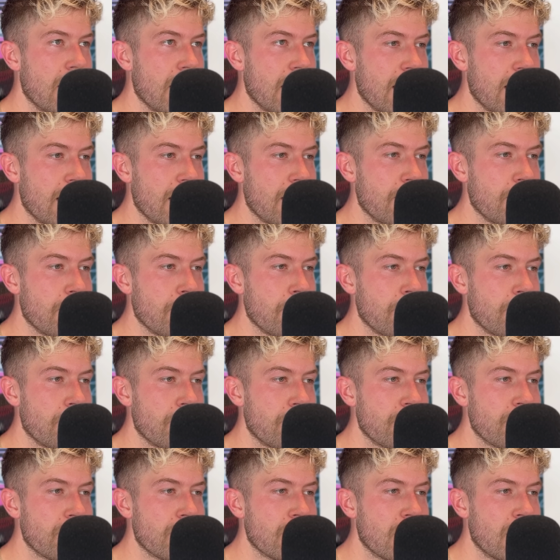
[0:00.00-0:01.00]
Um,
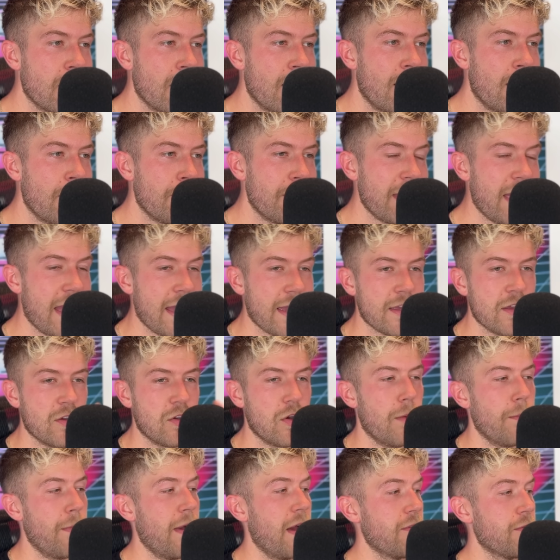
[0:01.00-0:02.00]
but yeah, it can
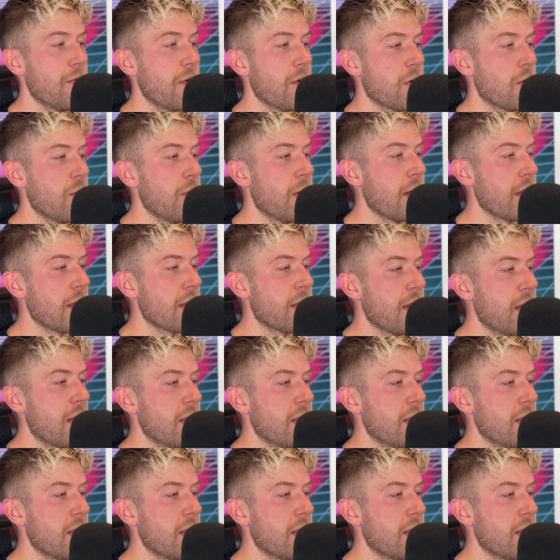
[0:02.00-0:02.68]
compound real quick.